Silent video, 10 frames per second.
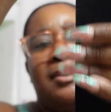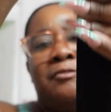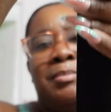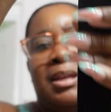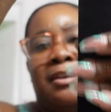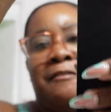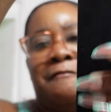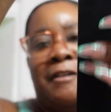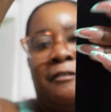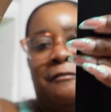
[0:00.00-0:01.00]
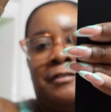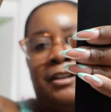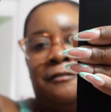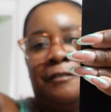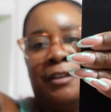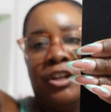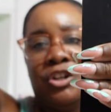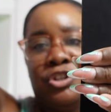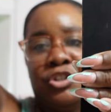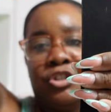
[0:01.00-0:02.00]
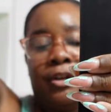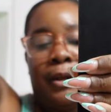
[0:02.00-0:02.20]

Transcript: giving me like a velvet finish.